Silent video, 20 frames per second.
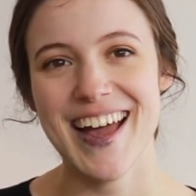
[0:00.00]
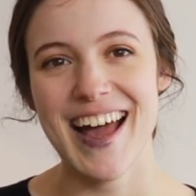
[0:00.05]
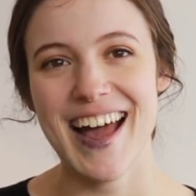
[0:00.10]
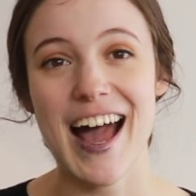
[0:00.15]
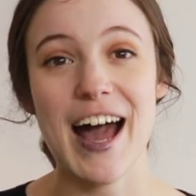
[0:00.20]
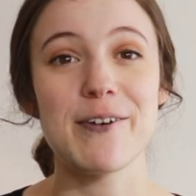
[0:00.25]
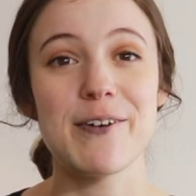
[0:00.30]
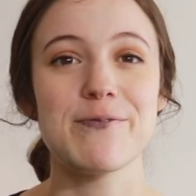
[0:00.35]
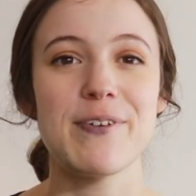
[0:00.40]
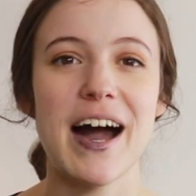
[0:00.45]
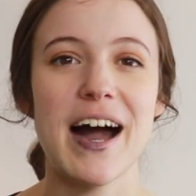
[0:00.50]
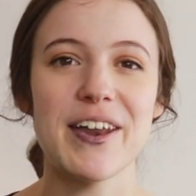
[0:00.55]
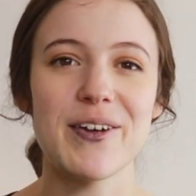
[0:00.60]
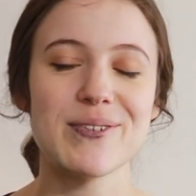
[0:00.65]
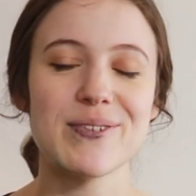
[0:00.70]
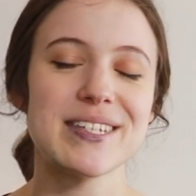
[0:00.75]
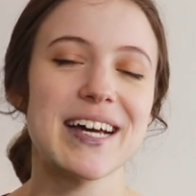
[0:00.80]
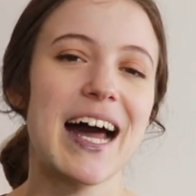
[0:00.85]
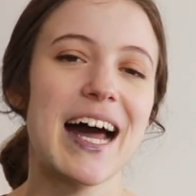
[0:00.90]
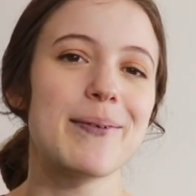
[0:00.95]
Our
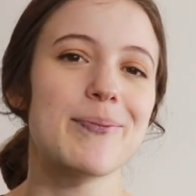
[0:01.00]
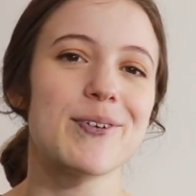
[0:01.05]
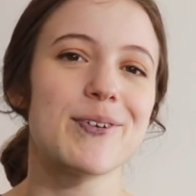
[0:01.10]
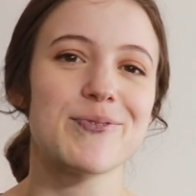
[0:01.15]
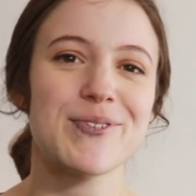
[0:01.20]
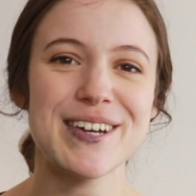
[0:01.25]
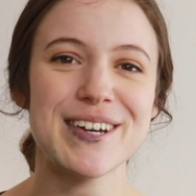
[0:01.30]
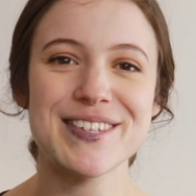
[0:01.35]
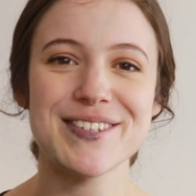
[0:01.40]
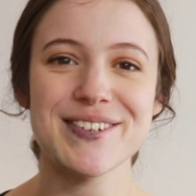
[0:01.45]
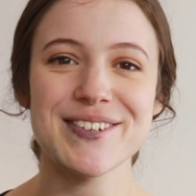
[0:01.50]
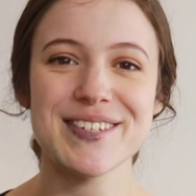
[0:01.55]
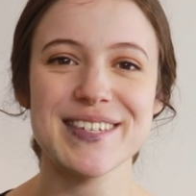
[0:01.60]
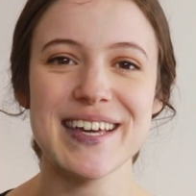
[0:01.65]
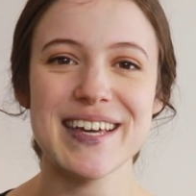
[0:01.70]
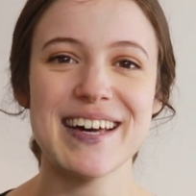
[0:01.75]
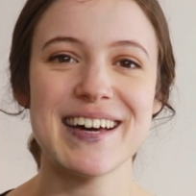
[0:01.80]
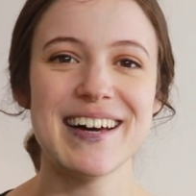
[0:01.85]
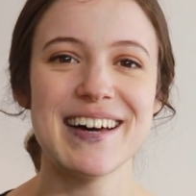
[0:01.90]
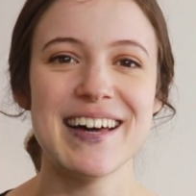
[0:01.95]
final type of resource
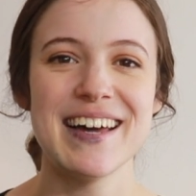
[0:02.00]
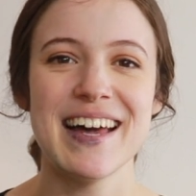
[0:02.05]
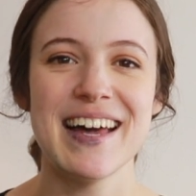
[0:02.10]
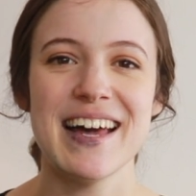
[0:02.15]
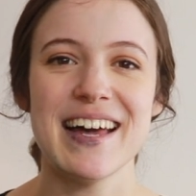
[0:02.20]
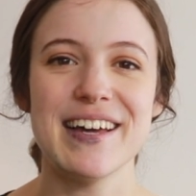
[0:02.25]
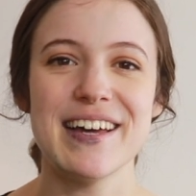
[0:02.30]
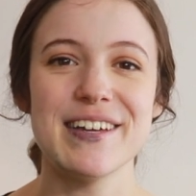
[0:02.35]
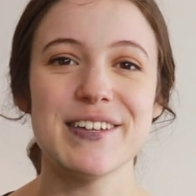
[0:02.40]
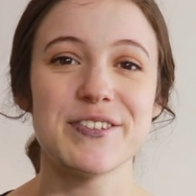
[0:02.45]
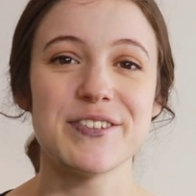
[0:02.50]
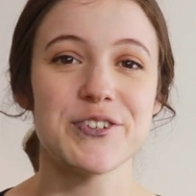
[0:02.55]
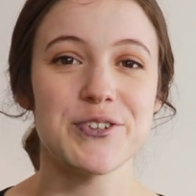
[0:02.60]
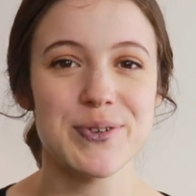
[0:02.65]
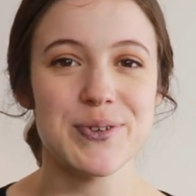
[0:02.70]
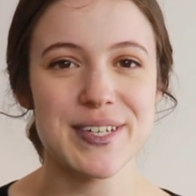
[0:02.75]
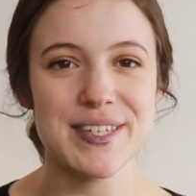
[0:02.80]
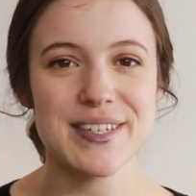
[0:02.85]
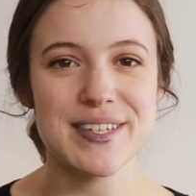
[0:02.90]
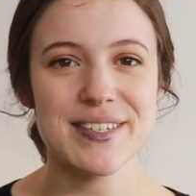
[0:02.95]
here is
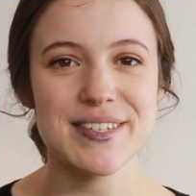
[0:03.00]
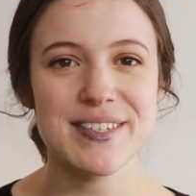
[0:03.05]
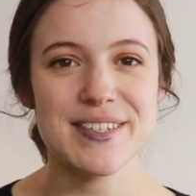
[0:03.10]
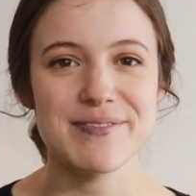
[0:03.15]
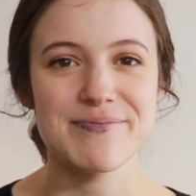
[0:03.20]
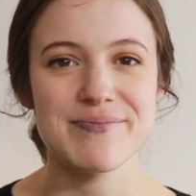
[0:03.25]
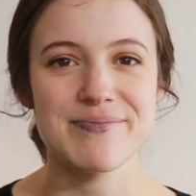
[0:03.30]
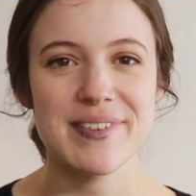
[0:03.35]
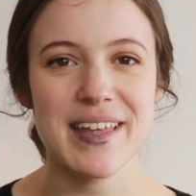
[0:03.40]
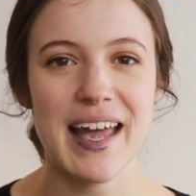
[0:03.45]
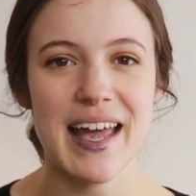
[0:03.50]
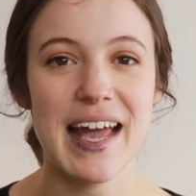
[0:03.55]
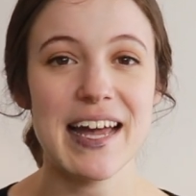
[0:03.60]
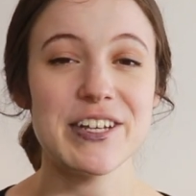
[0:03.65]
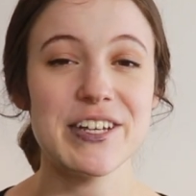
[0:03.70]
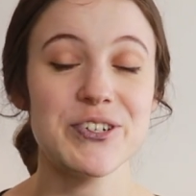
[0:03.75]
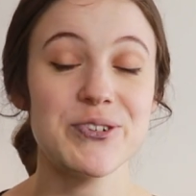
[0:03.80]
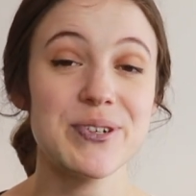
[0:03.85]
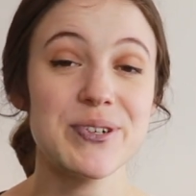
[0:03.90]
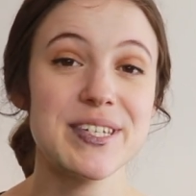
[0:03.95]
choices.
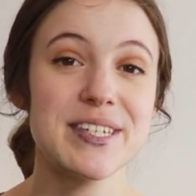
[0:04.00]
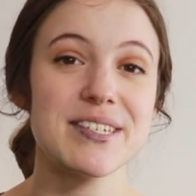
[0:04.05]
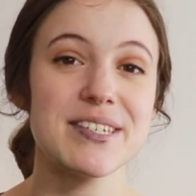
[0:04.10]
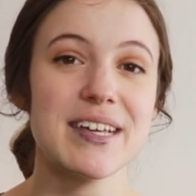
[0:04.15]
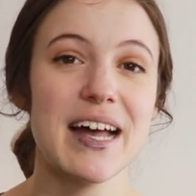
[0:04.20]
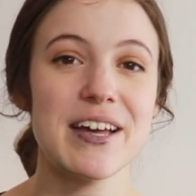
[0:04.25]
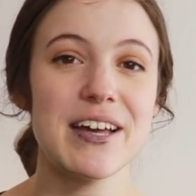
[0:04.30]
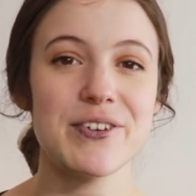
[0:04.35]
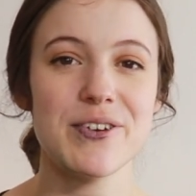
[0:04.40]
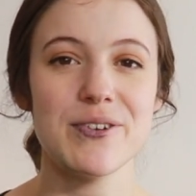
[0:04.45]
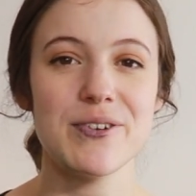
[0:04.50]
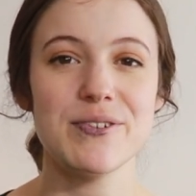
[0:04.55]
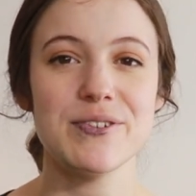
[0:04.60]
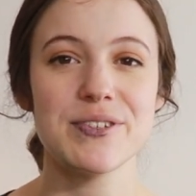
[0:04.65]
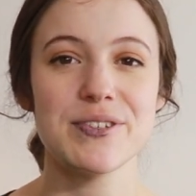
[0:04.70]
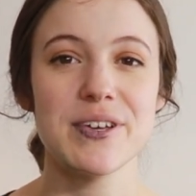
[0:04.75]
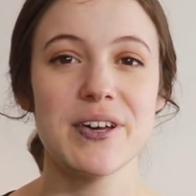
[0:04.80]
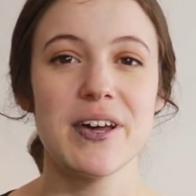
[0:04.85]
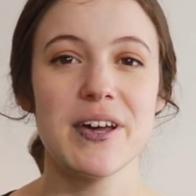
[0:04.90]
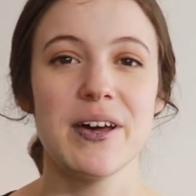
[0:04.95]
And choices are
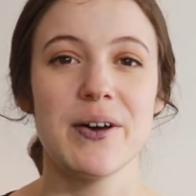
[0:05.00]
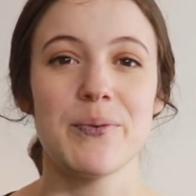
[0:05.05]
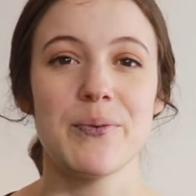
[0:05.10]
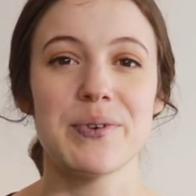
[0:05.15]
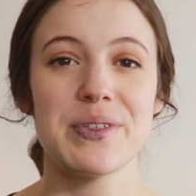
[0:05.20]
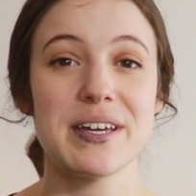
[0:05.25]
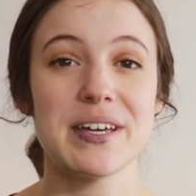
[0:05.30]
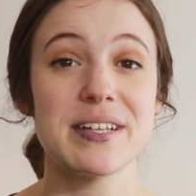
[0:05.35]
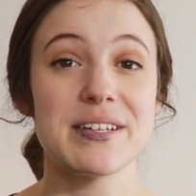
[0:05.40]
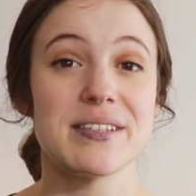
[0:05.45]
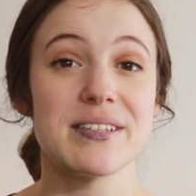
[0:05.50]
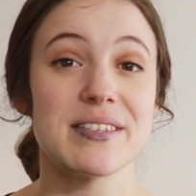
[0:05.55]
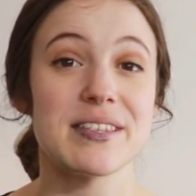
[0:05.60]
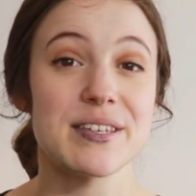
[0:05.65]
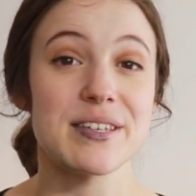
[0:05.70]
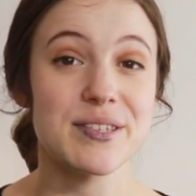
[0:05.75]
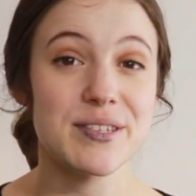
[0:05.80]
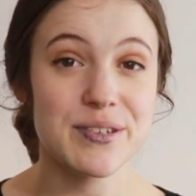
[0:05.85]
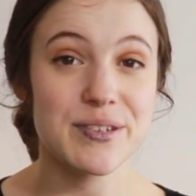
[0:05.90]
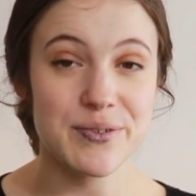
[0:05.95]
used within
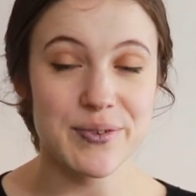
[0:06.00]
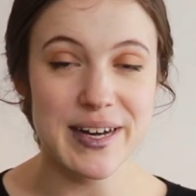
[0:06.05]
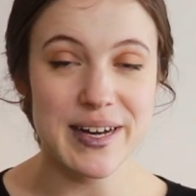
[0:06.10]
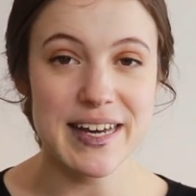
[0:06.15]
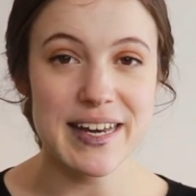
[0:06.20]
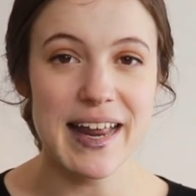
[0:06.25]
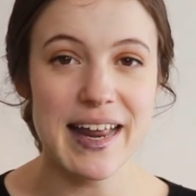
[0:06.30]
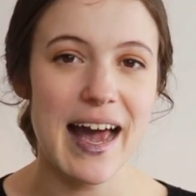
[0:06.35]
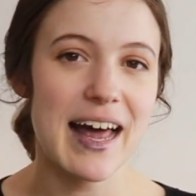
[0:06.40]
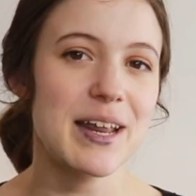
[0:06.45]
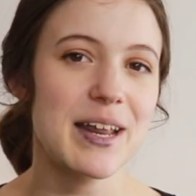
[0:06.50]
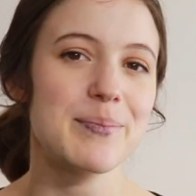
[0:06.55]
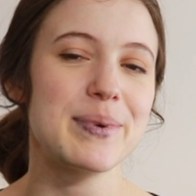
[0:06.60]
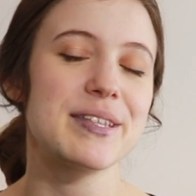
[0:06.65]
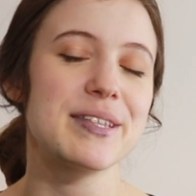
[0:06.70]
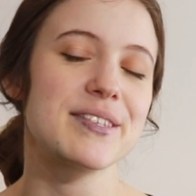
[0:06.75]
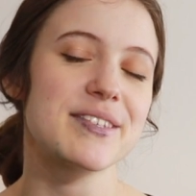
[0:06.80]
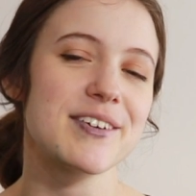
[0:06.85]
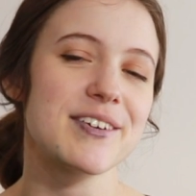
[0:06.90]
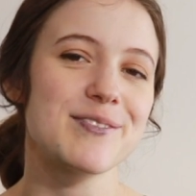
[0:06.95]
the screen
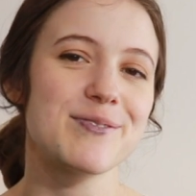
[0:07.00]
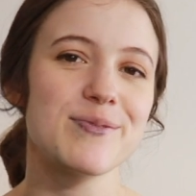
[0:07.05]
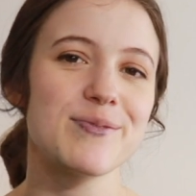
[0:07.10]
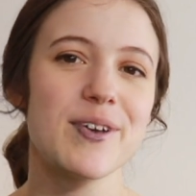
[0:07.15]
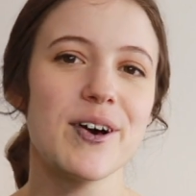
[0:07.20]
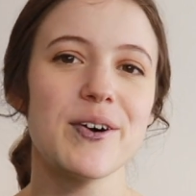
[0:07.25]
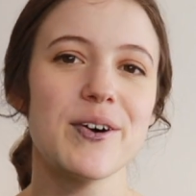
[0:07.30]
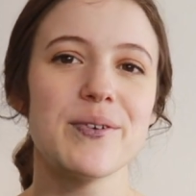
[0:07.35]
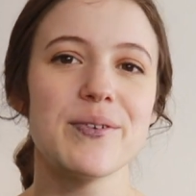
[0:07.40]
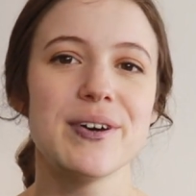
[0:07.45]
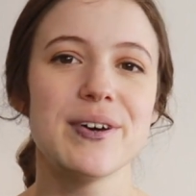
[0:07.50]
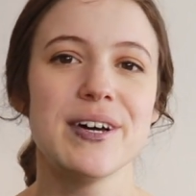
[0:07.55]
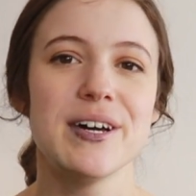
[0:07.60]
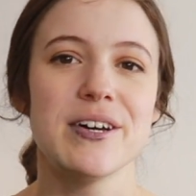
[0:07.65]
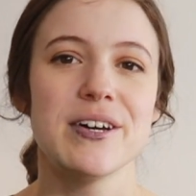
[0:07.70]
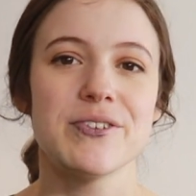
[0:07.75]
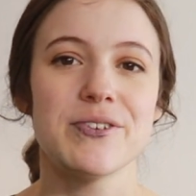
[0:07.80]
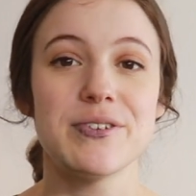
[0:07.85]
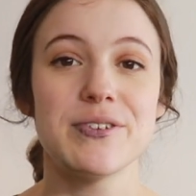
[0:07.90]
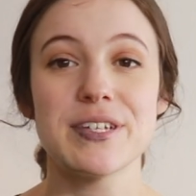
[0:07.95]
elements of Flow
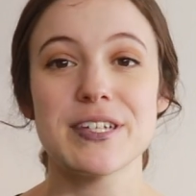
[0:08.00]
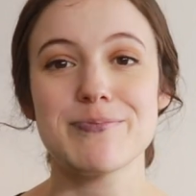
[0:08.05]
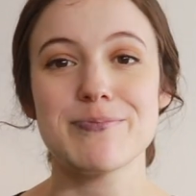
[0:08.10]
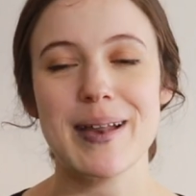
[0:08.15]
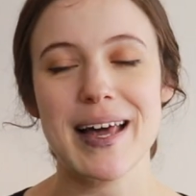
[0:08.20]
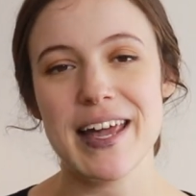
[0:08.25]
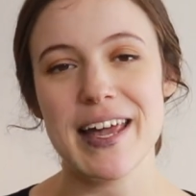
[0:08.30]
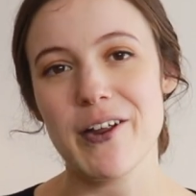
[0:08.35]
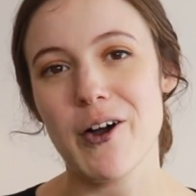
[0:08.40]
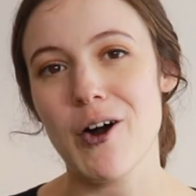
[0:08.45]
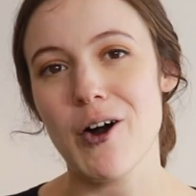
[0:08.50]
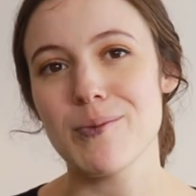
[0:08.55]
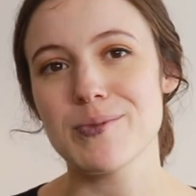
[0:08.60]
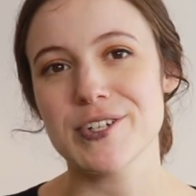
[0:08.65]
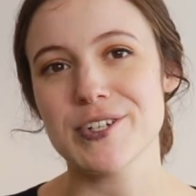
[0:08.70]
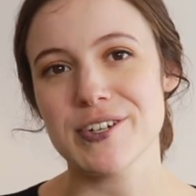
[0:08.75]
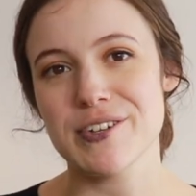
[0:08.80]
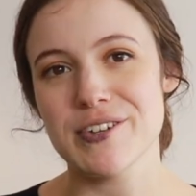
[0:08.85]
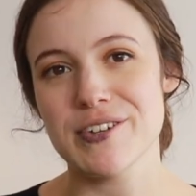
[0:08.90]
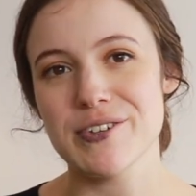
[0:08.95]
to display an
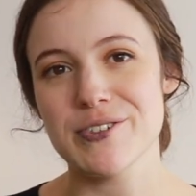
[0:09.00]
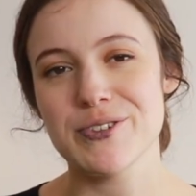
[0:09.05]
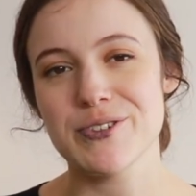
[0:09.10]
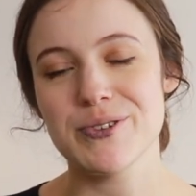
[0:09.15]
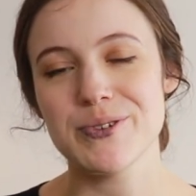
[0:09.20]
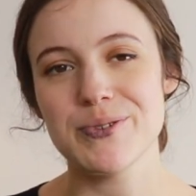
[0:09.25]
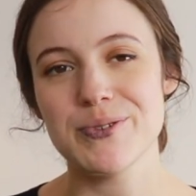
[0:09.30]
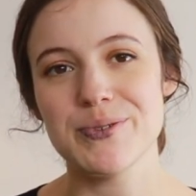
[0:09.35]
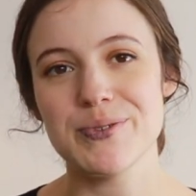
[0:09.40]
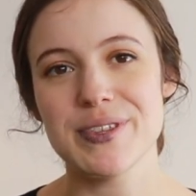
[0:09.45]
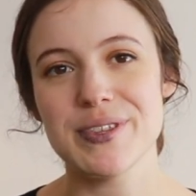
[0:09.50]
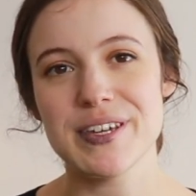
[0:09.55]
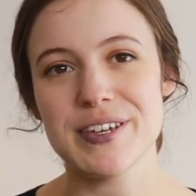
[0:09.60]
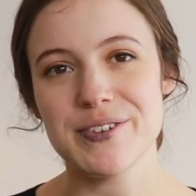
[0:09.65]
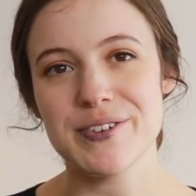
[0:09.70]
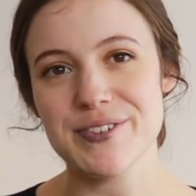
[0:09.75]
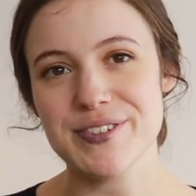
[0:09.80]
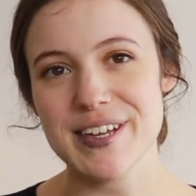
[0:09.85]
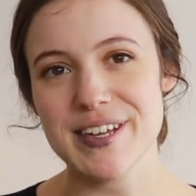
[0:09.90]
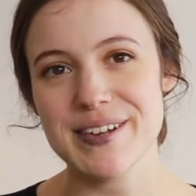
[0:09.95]
option to the
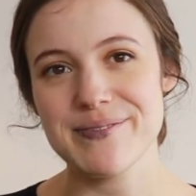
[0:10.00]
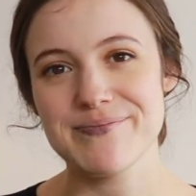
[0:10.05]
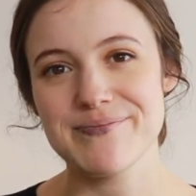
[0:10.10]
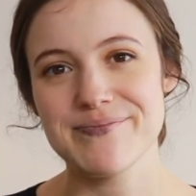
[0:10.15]
user.